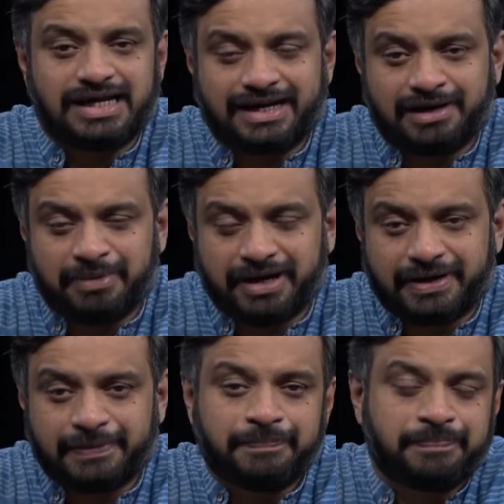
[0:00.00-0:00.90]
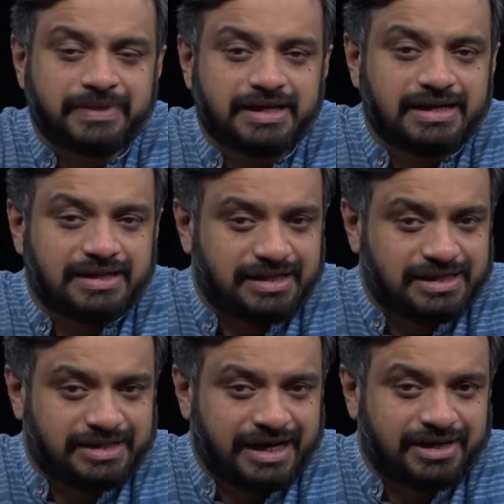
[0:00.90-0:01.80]
Latin America.
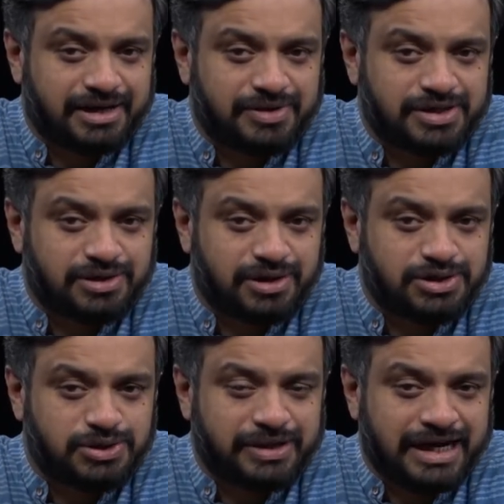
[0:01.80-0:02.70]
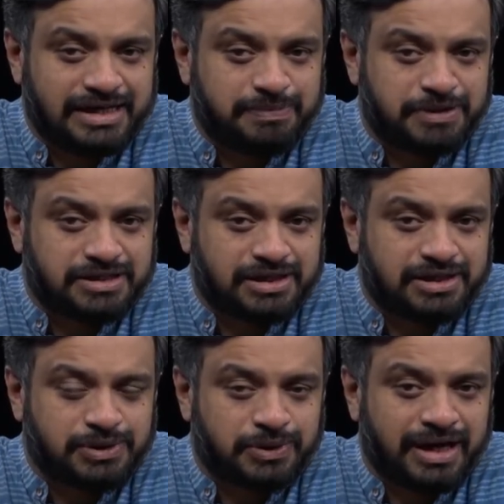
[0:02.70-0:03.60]
These 9 countries constitute 80% of
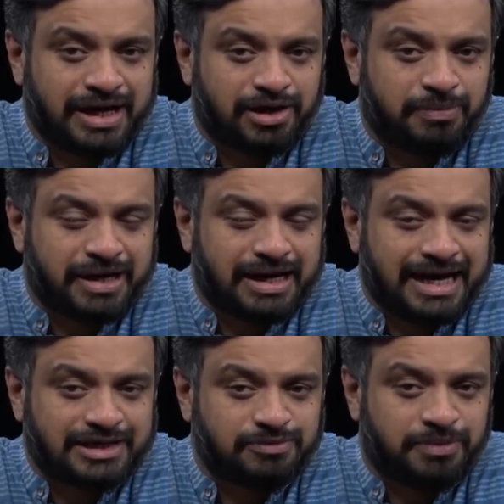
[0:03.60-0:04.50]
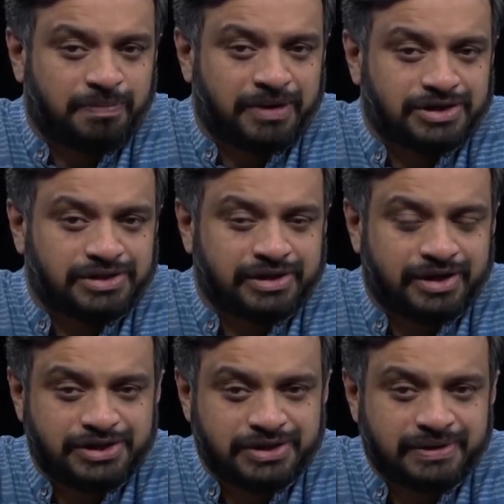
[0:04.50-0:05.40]
the total economically active population in the
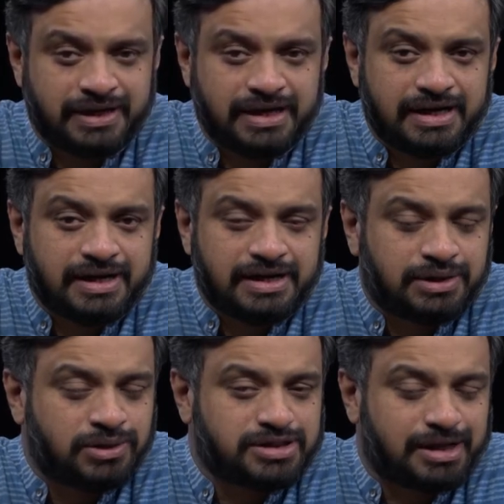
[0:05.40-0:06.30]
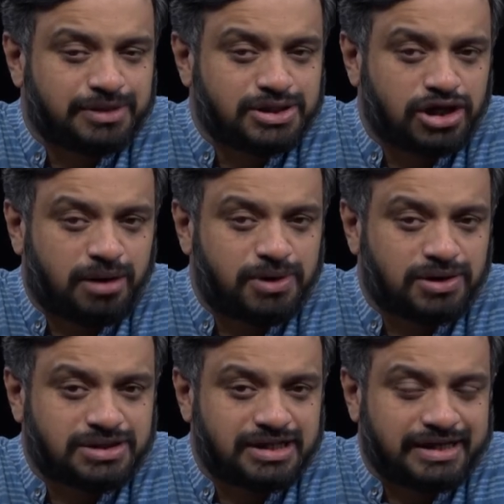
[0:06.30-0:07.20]
region, though some of the job
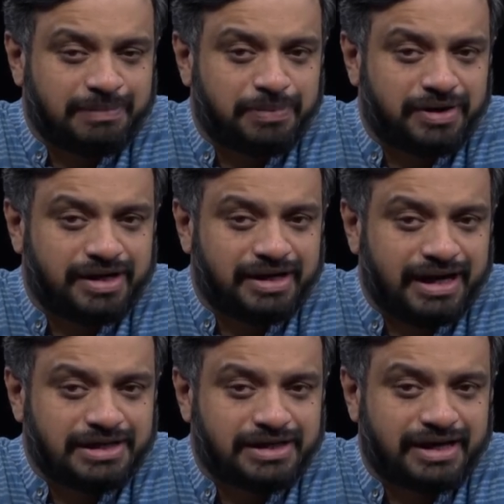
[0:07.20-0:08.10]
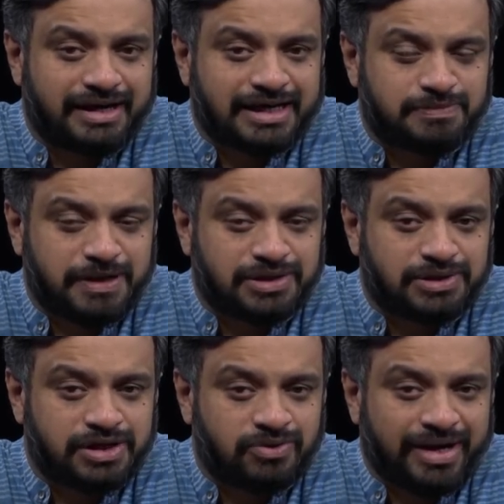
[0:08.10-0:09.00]
losses are temporary in nature and are expected
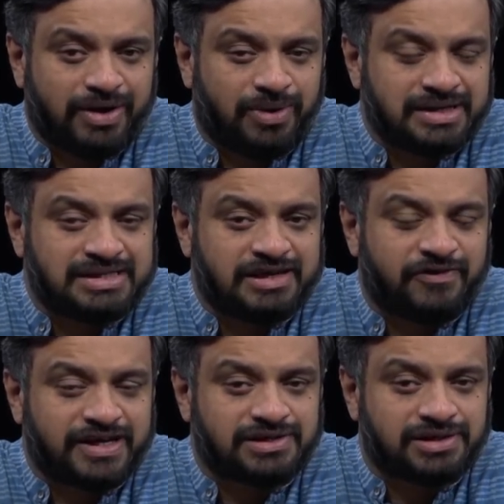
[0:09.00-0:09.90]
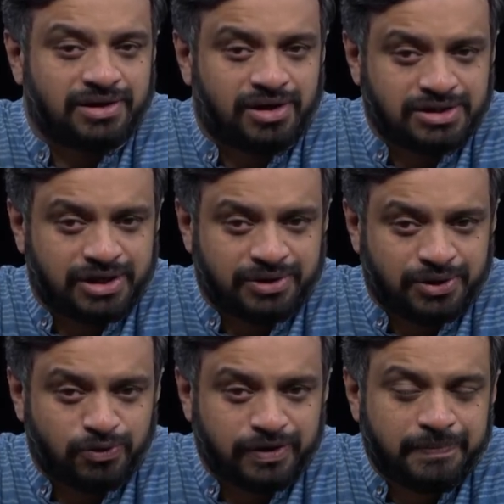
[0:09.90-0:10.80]
to revive once the effects of the lockdown are
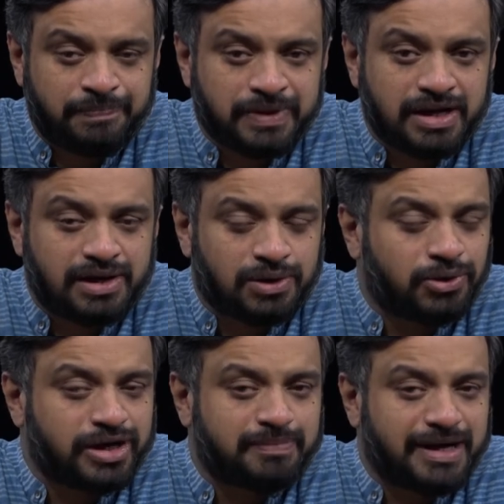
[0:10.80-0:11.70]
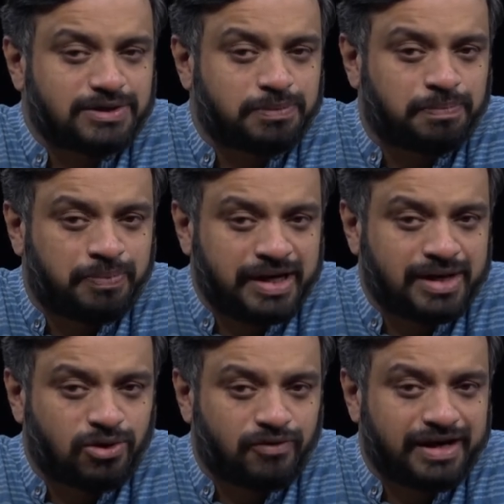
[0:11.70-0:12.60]
over. Going back to
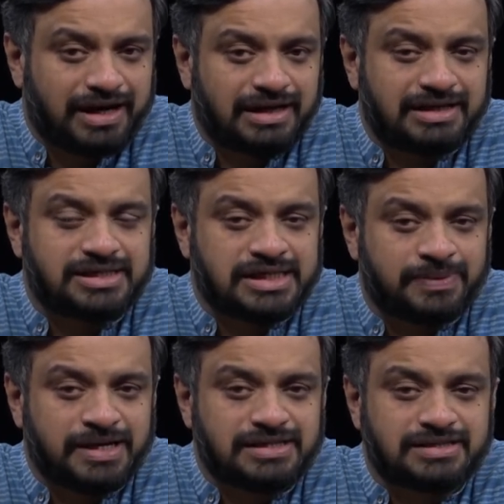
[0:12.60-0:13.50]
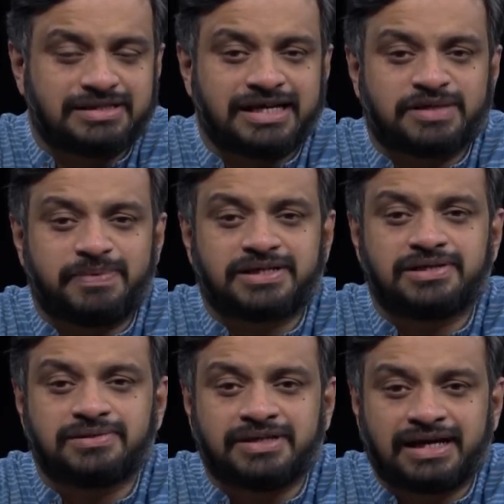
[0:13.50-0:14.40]
pre-COVID-19 situations is
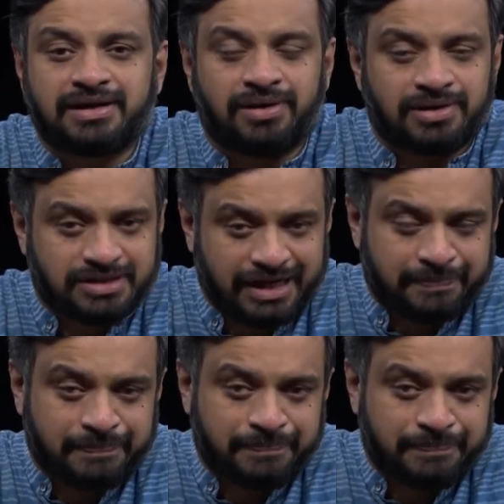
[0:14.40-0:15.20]
expected to take a long time.